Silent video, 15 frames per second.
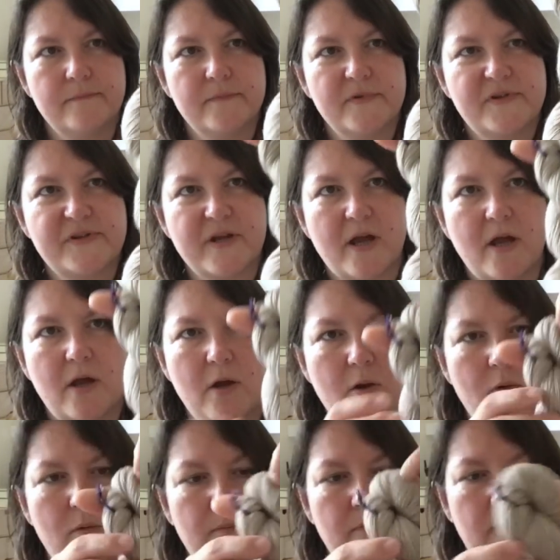
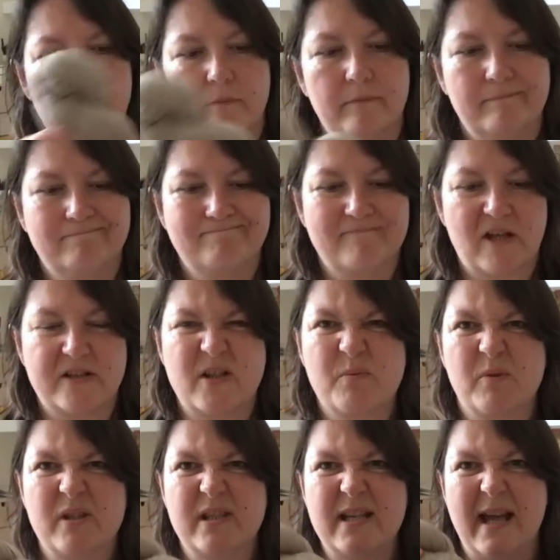So just
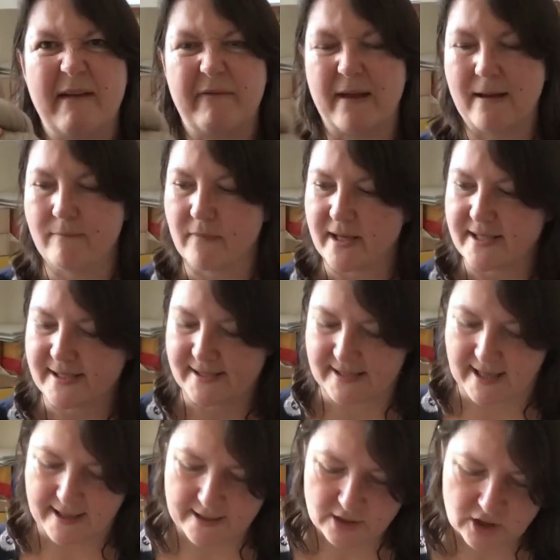wanted to have that in my
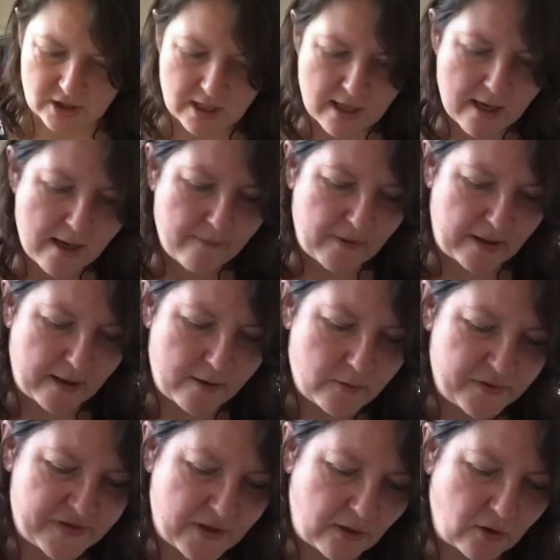stash. But I
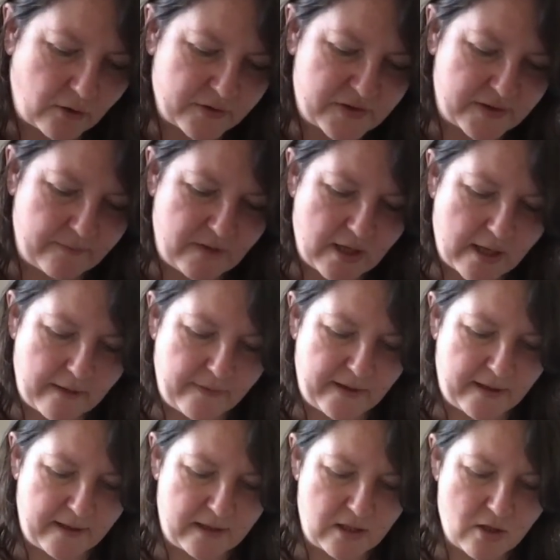also got some yarn
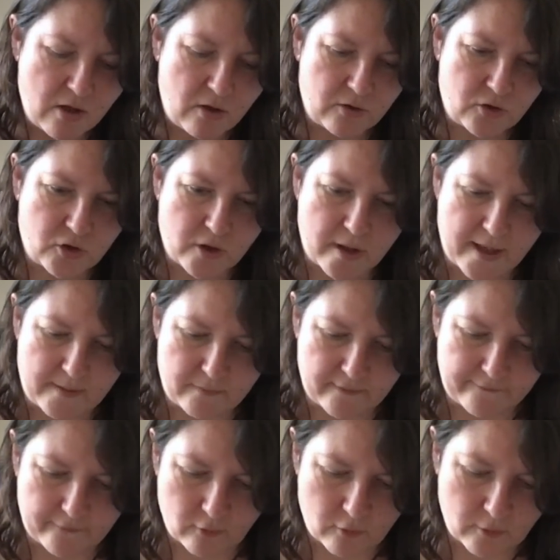that I'd not tried
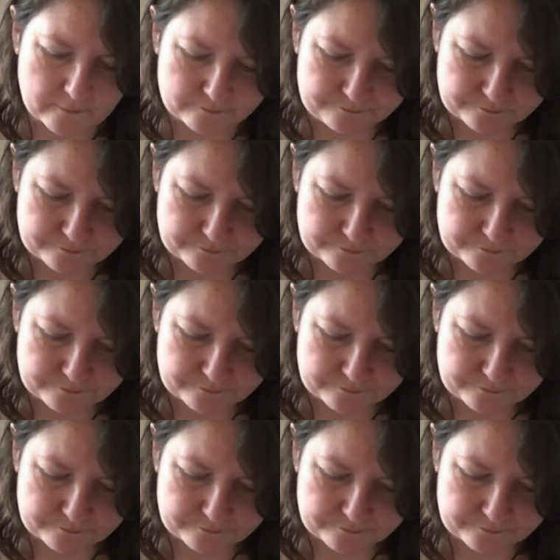before.